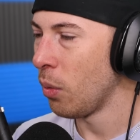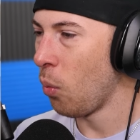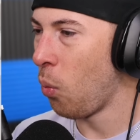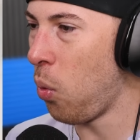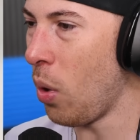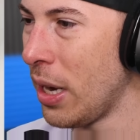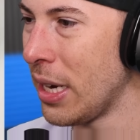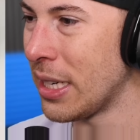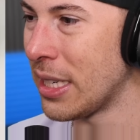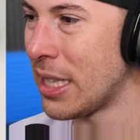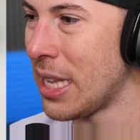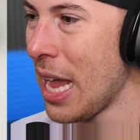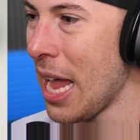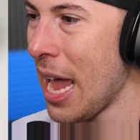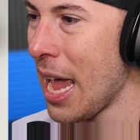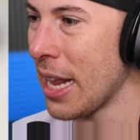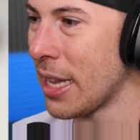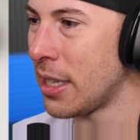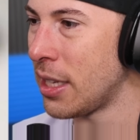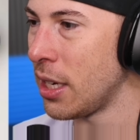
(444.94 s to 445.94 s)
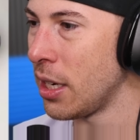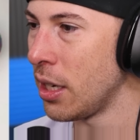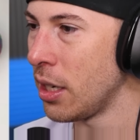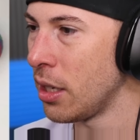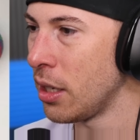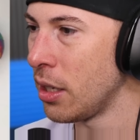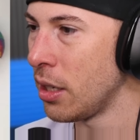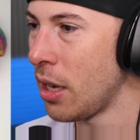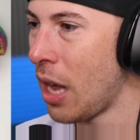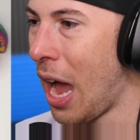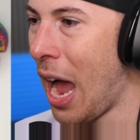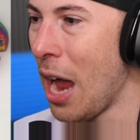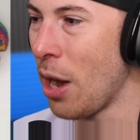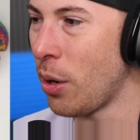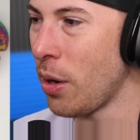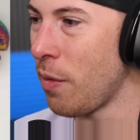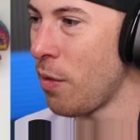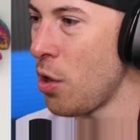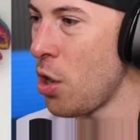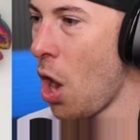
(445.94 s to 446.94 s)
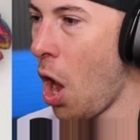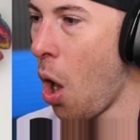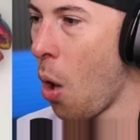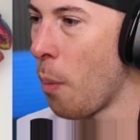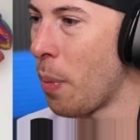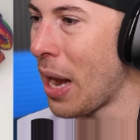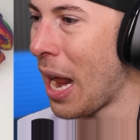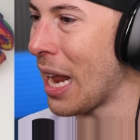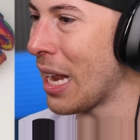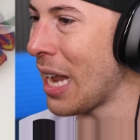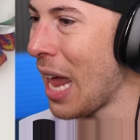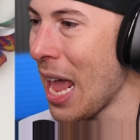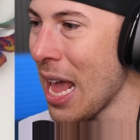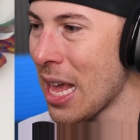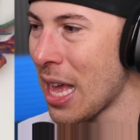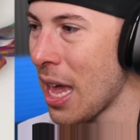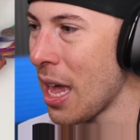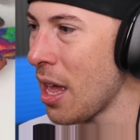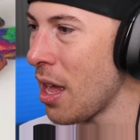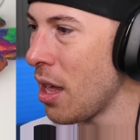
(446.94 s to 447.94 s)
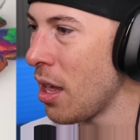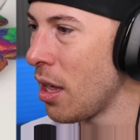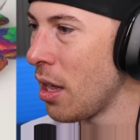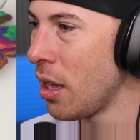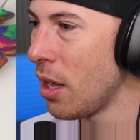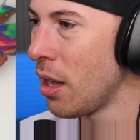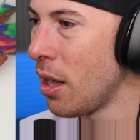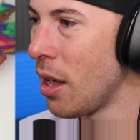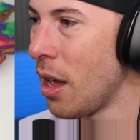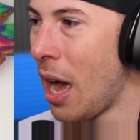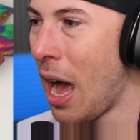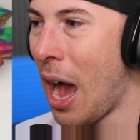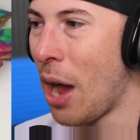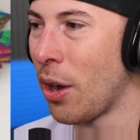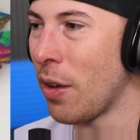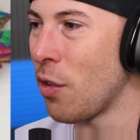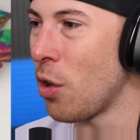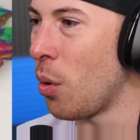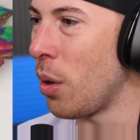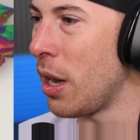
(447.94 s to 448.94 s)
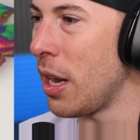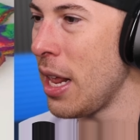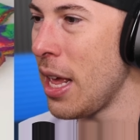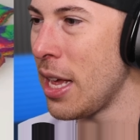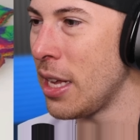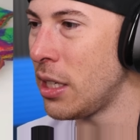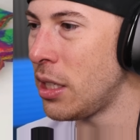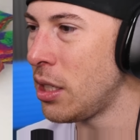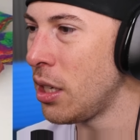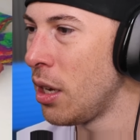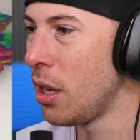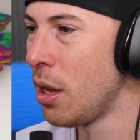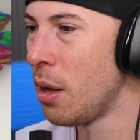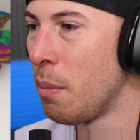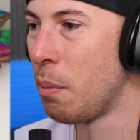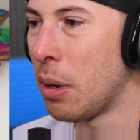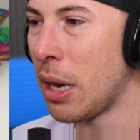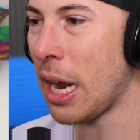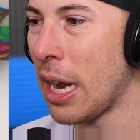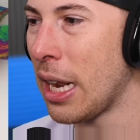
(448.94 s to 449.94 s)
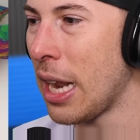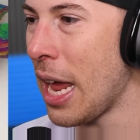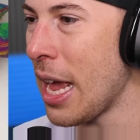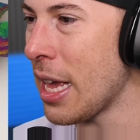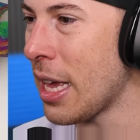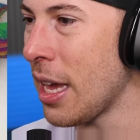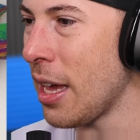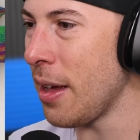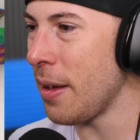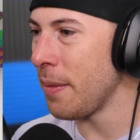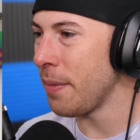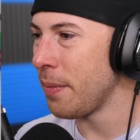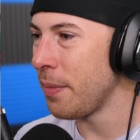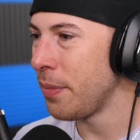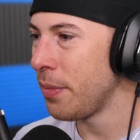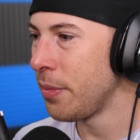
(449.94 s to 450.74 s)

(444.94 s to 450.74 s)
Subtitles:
What is that? I don't even know, but I like it. I don't even know what it is, but I like it.